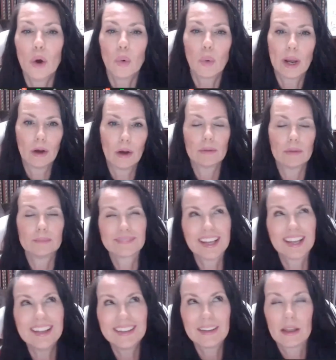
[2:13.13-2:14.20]
Well,
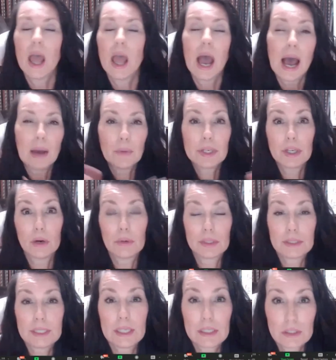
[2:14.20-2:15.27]
I would go to
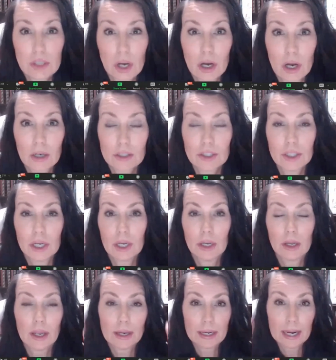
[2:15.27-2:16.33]
TikTok
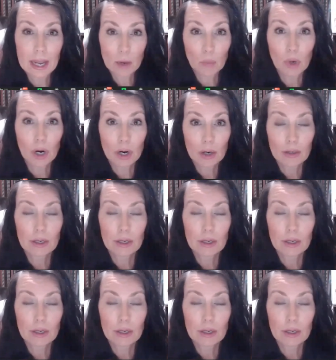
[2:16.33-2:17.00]
to network.